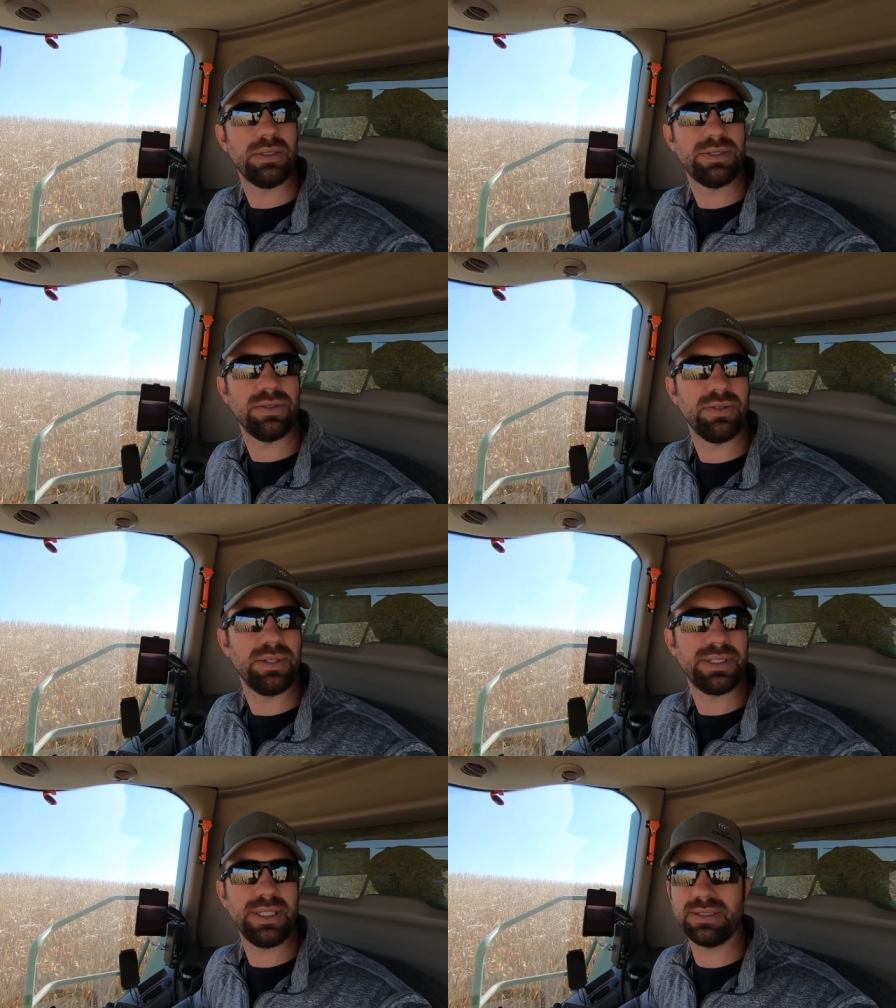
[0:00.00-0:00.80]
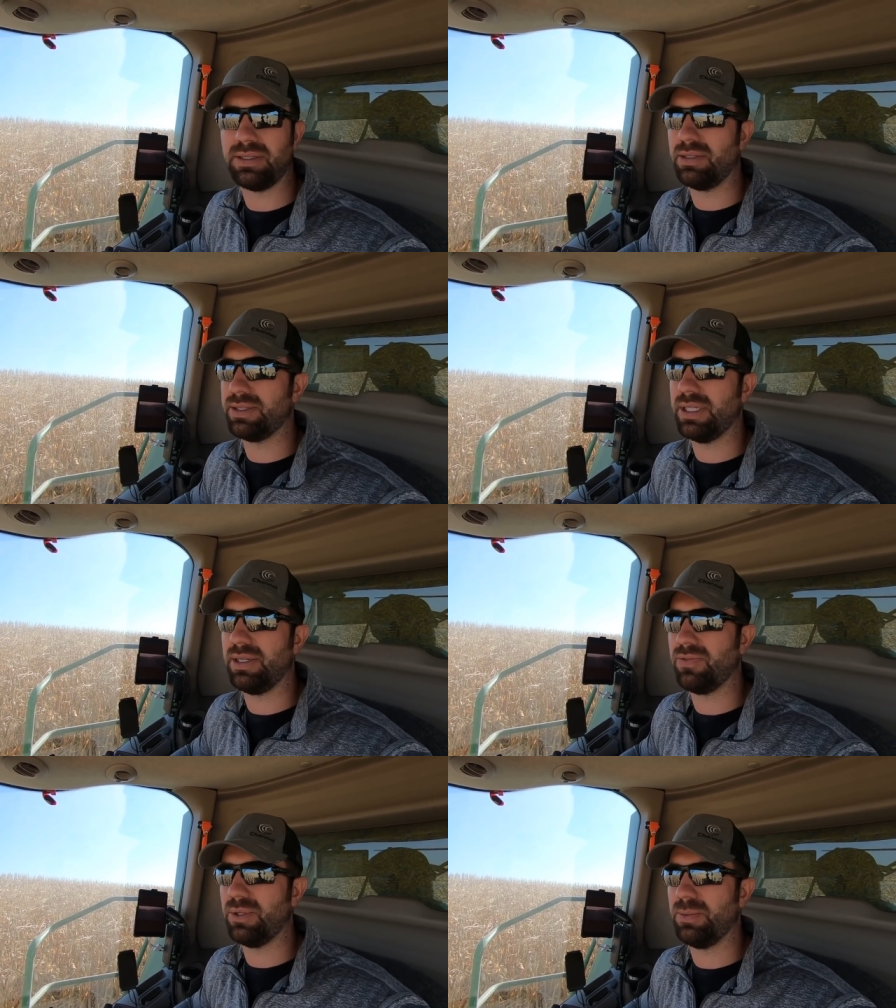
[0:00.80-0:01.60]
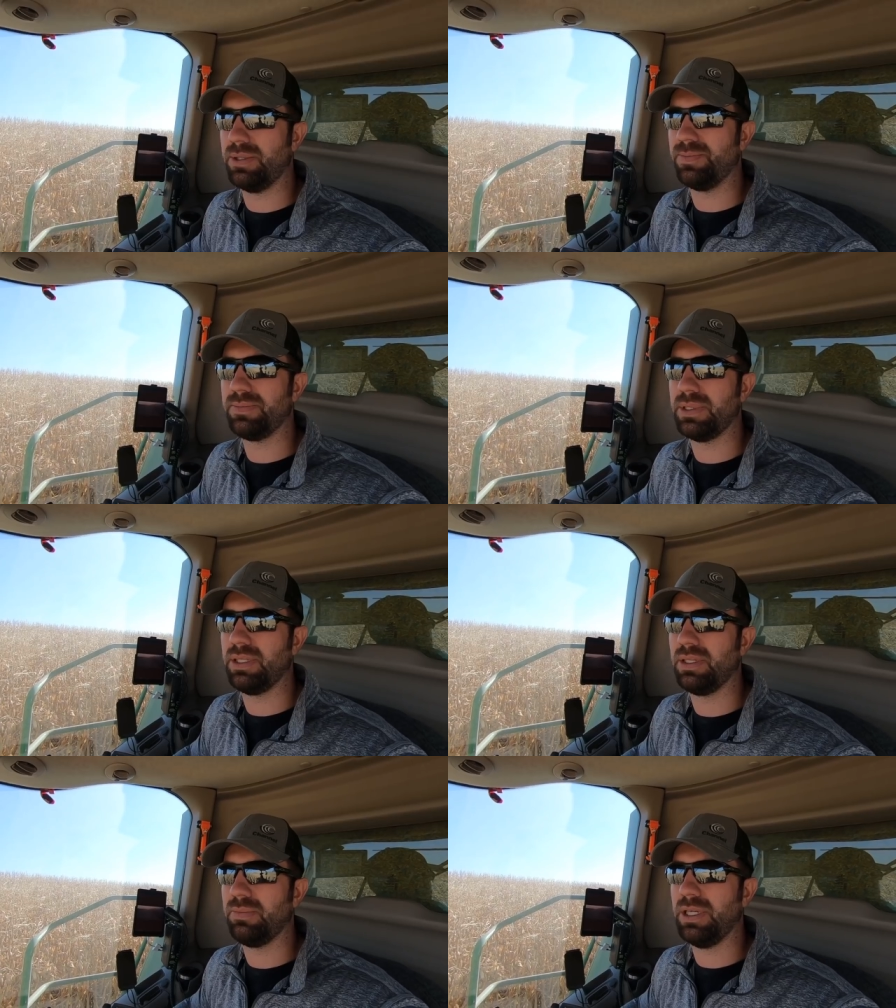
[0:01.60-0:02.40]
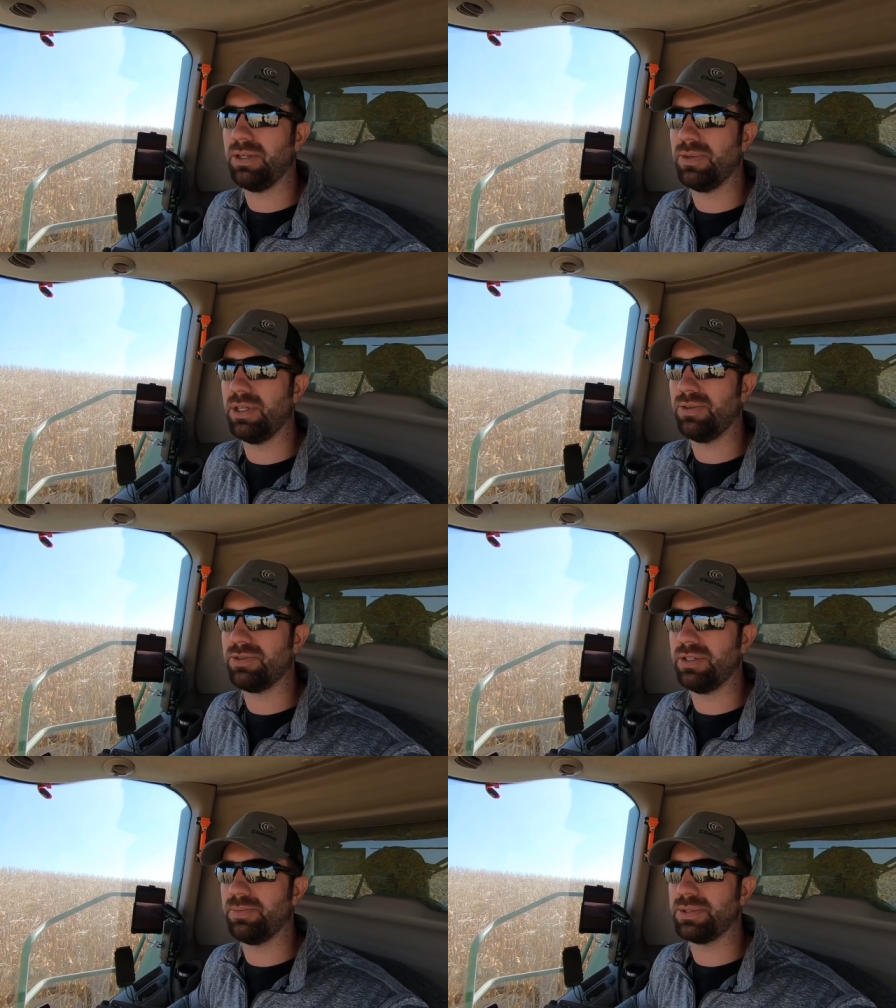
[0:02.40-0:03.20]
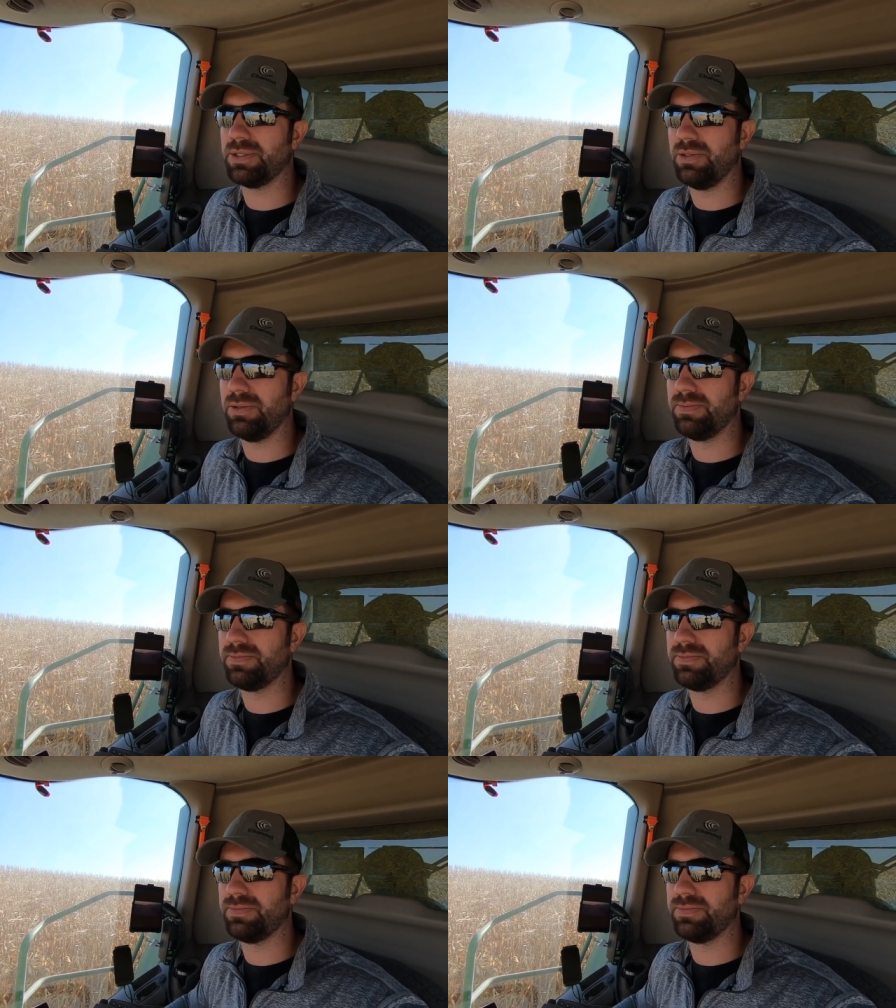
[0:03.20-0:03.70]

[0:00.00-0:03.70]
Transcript: So it takes a little time for them to make a round trip. So